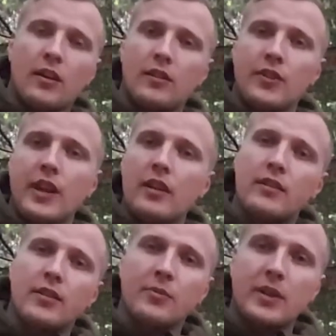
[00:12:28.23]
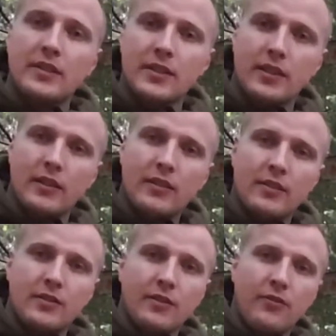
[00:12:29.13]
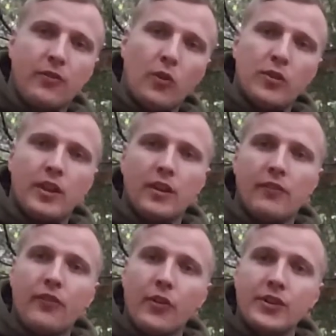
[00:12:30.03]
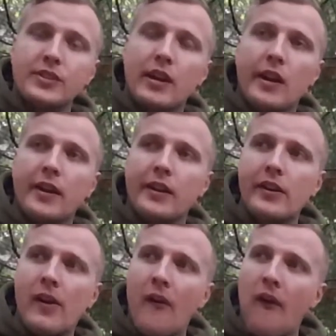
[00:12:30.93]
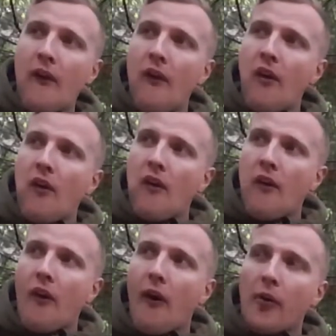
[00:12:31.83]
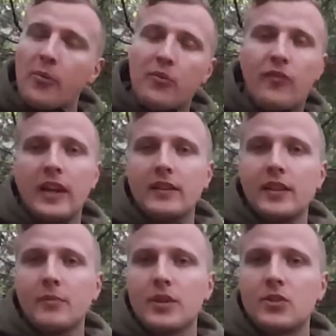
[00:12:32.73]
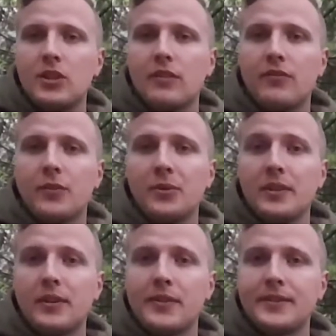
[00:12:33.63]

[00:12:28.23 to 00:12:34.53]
In reality, you might say that this is a four-day forest hike on vending machine food.